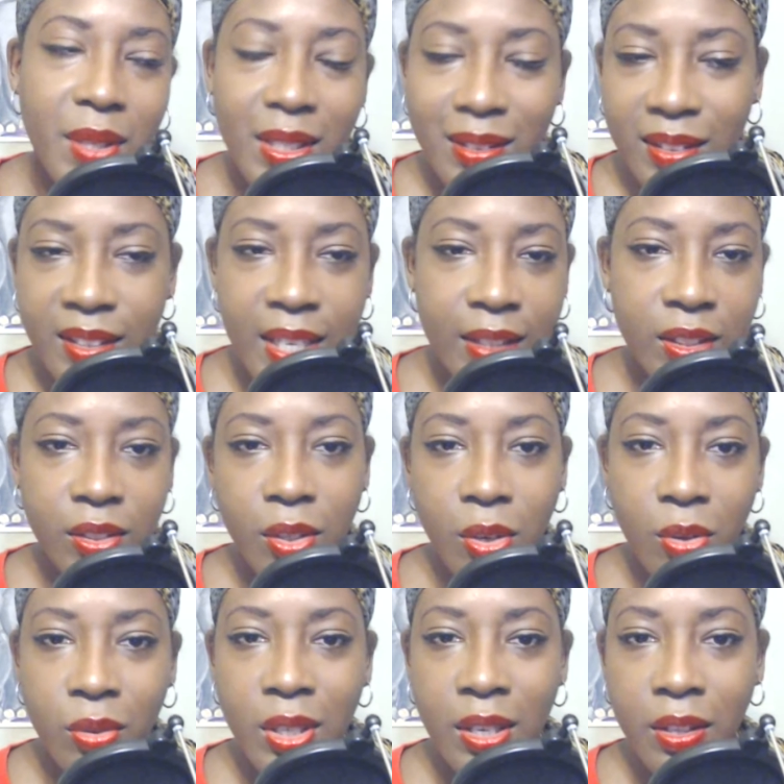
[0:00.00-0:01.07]
But that's
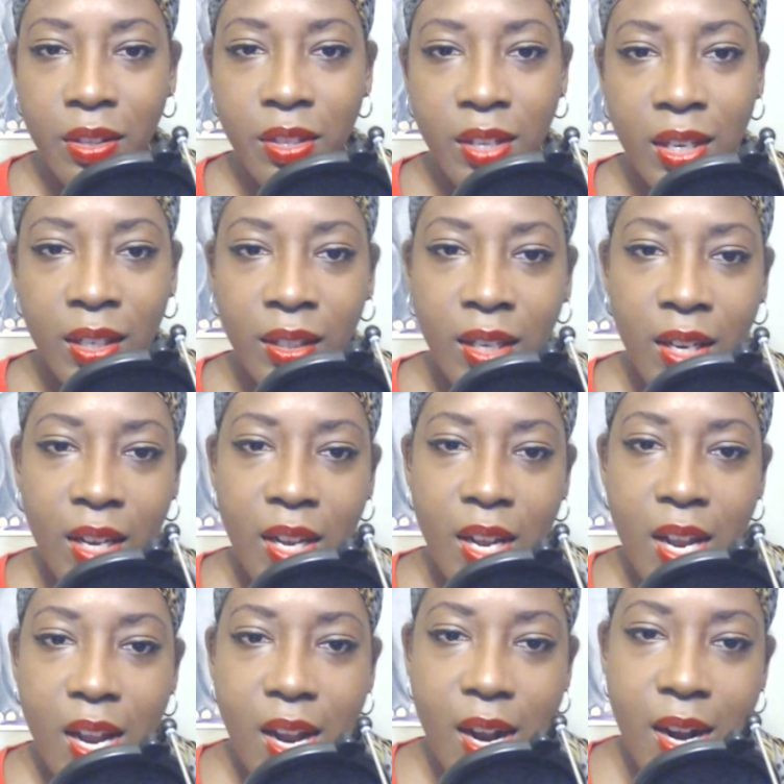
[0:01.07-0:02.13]
a whole nother thing.
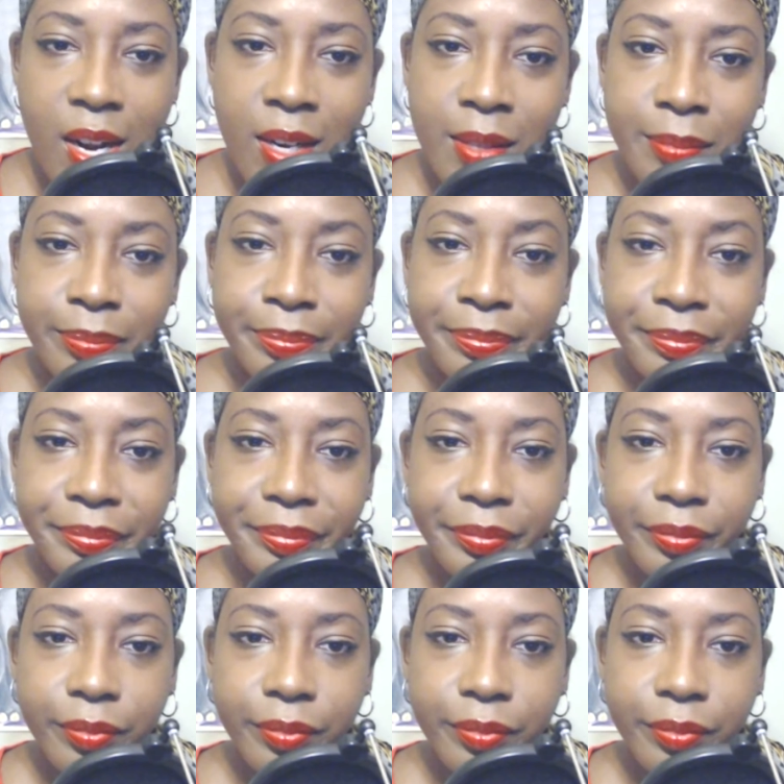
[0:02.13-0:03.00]
I'm